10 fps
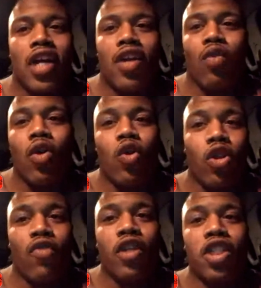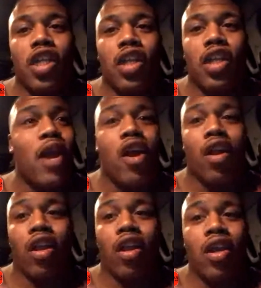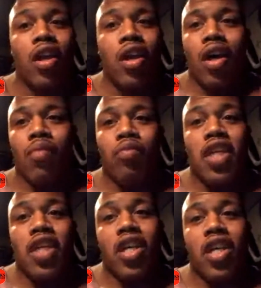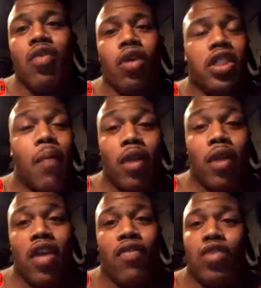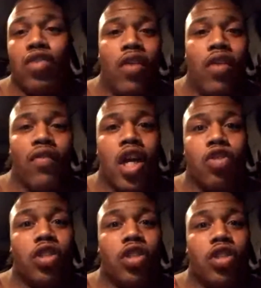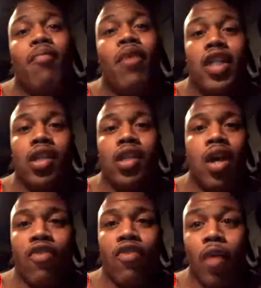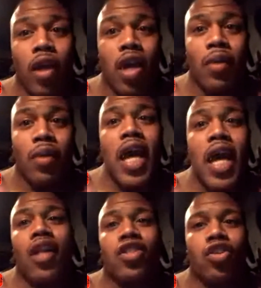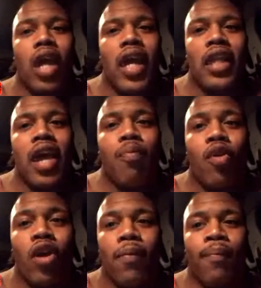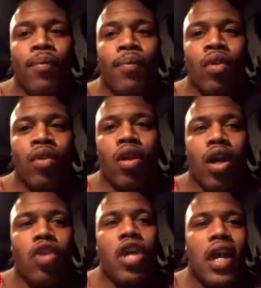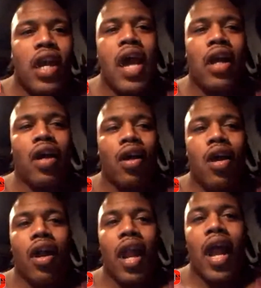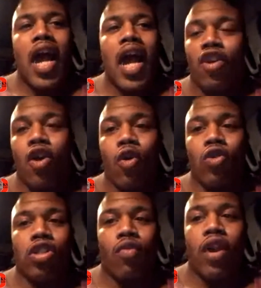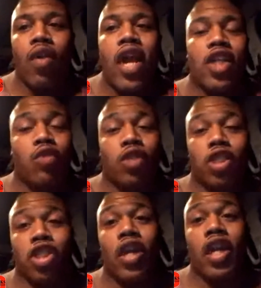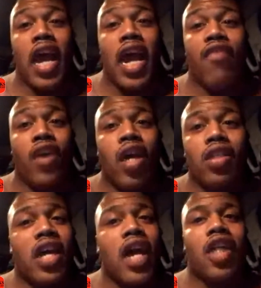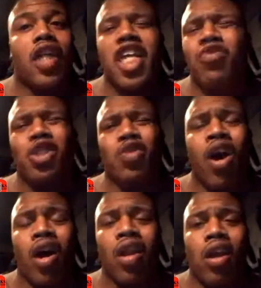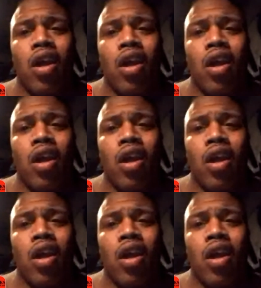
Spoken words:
down the road, Northern Virginia, Maryland, DC, which I believe is one of the country's hotbeds for up and coming talents. So like at that point, you kind of got to align your goals and rearrange what you're doing in life to kind of chase what you want.